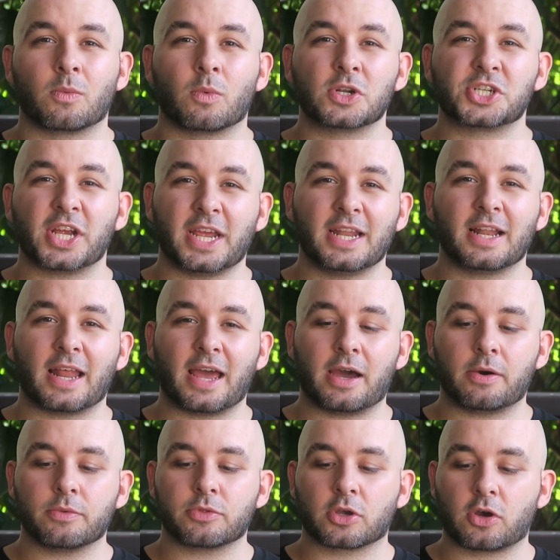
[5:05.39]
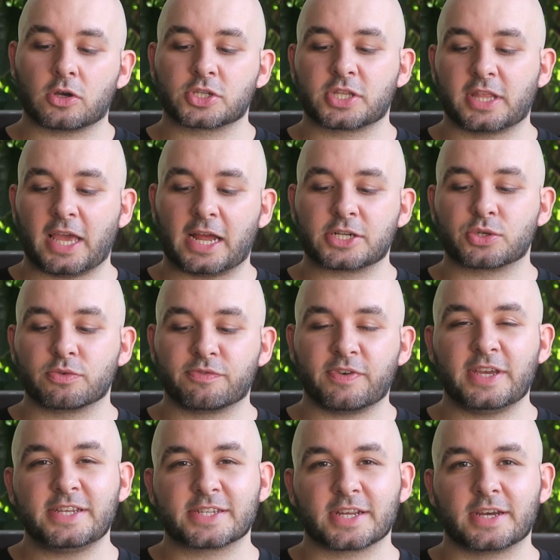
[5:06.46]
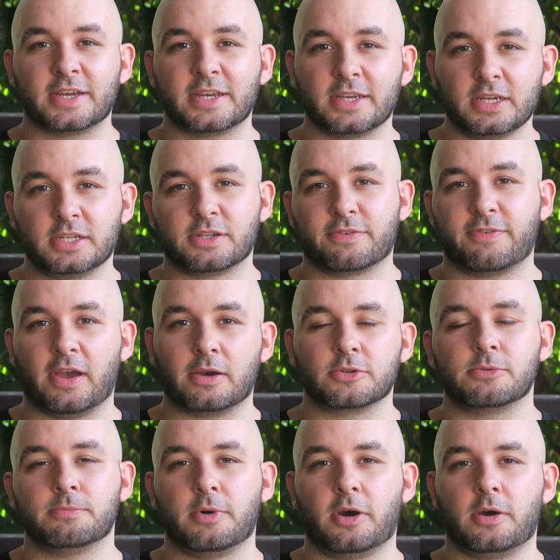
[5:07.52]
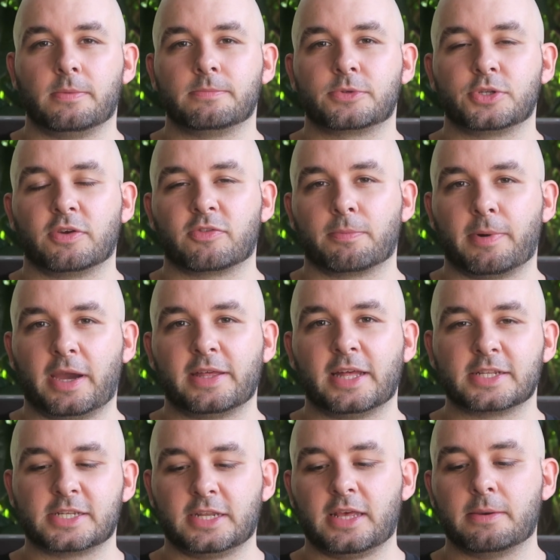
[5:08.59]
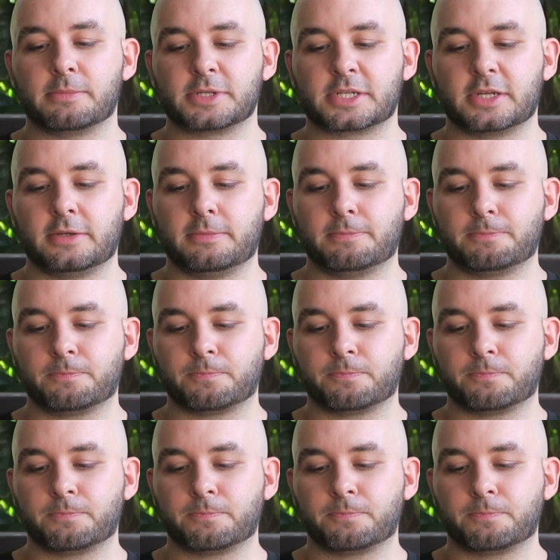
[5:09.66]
Once you're in Laos, the cost of the actual visa is 1,000 baht. So you have to pay that to the embassy.